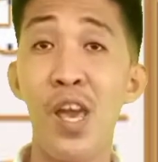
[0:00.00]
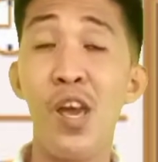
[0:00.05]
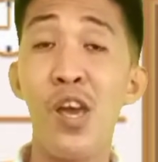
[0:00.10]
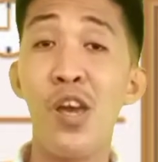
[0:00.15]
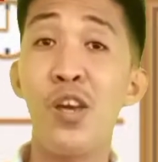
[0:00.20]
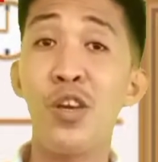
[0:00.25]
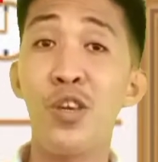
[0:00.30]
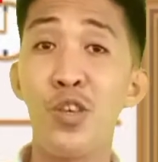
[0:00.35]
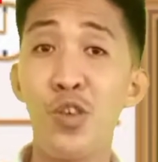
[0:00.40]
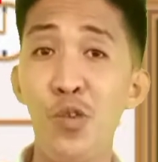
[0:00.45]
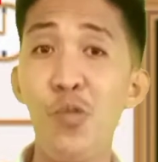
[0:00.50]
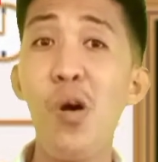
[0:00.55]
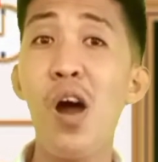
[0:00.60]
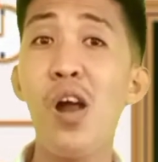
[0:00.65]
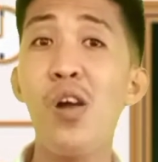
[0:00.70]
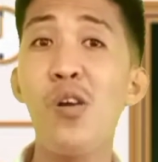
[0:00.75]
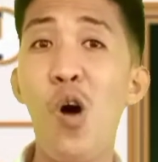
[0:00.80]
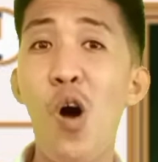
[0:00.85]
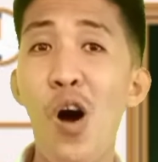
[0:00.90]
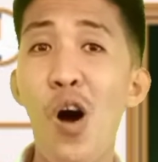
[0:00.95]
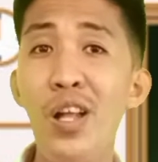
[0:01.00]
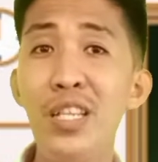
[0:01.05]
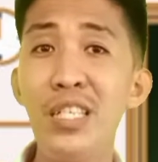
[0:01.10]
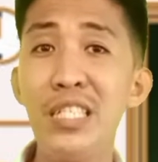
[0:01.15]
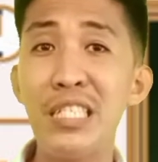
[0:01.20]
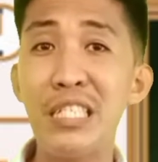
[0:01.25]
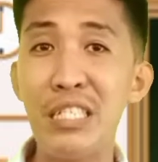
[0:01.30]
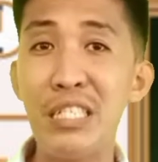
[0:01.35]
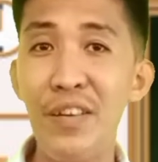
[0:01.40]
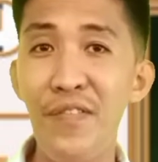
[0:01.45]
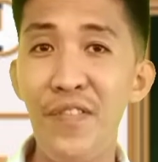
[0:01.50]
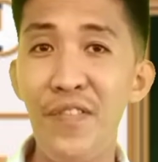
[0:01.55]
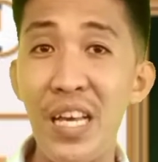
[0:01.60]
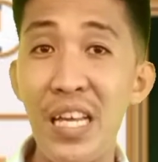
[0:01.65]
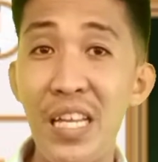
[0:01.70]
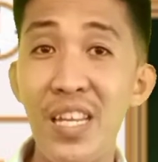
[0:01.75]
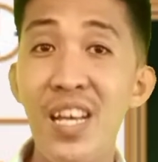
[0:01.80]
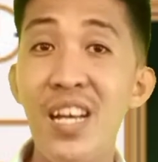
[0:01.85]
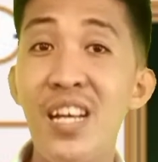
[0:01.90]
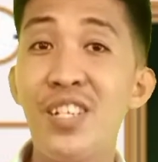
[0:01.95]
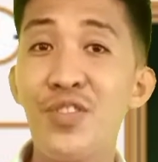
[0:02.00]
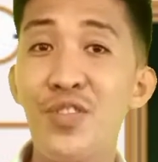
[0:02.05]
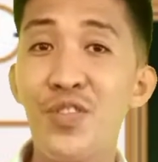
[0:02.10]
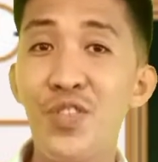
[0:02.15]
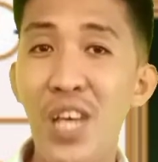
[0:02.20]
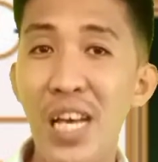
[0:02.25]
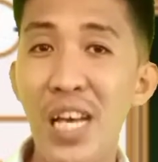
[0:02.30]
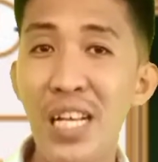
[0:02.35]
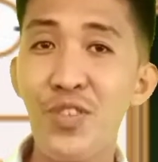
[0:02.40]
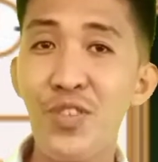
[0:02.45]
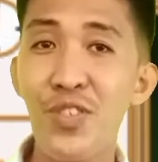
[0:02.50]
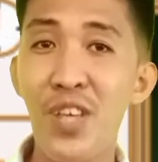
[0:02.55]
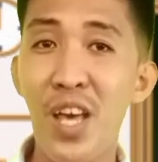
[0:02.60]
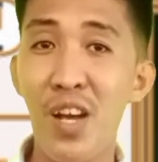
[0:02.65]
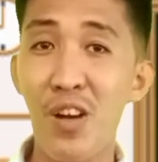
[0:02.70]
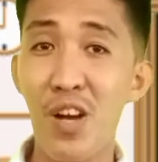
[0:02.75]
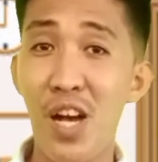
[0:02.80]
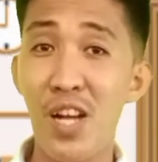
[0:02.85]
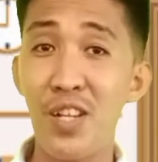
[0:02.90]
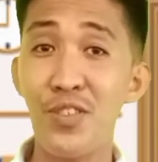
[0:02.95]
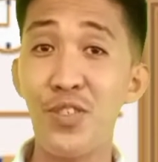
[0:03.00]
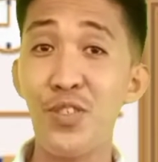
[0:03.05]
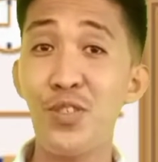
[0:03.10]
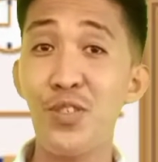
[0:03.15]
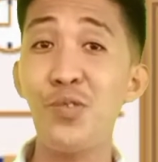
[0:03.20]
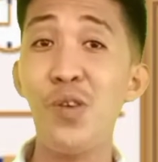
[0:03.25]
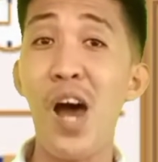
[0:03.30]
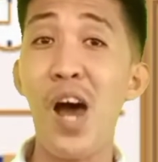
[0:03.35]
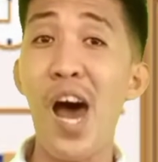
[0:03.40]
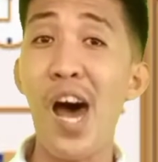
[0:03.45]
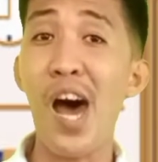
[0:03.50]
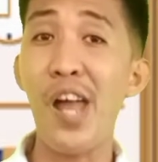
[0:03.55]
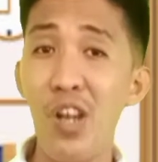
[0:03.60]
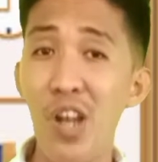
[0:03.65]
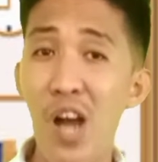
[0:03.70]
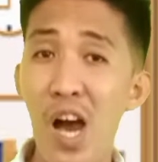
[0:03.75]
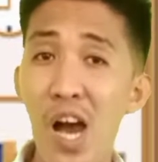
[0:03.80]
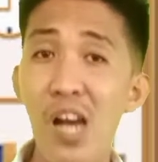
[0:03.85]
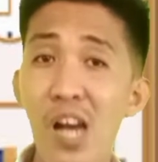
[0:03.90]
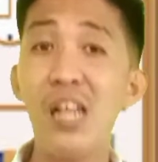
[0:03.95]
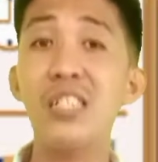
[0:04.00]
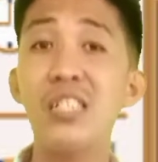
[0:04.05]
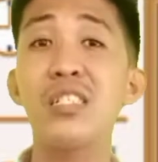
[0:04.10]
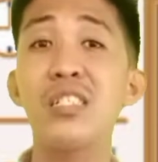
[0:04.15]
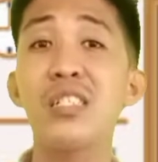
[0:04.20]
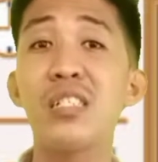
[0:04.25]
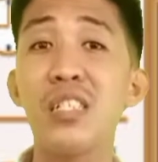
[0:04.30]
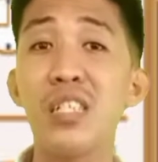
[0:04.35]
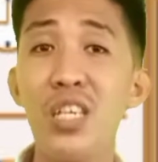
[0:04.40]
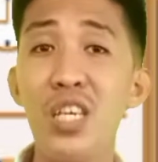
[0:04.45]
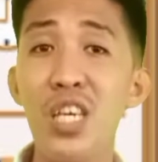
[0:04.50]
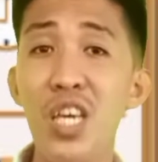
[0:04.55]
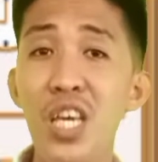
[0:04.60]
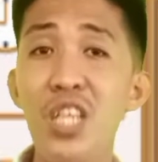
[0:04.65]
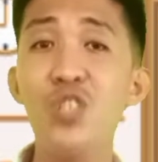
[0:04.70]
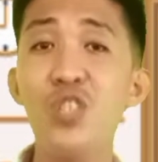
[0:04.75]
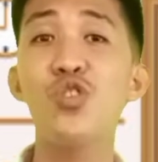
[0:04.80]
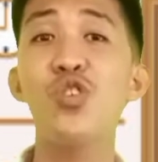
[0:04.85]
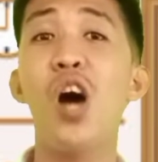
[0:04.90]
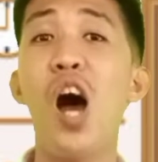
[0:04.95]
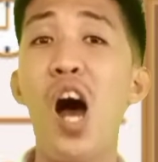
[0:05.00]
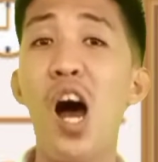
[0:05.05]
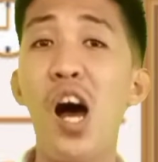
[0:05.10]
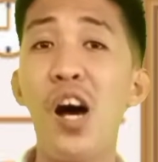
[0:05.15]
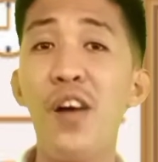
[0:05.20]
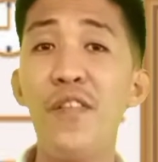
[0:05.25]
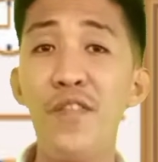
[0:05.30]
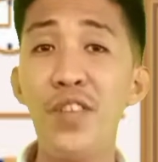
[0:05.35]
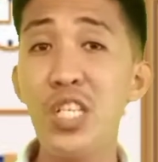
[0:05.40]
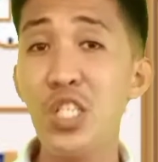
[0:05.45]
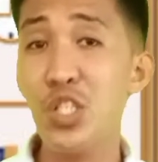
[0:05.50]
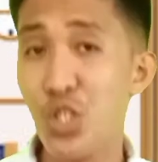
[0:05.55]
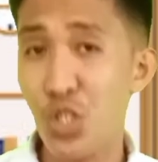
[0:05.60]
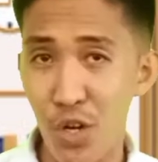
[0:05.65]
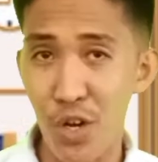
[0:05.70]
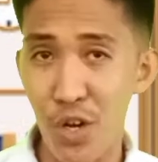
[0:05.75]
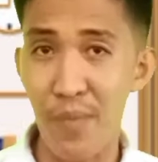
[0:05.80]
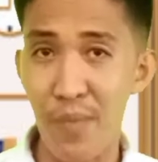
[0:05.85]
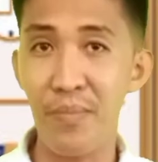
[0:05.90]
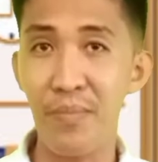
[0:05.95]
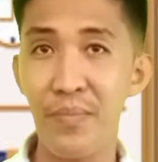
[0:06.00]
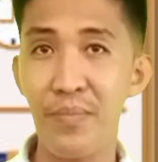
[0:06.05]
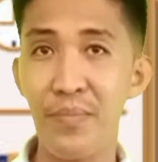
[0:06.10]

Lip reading: You are only given 10 seconds to unlock each of the term.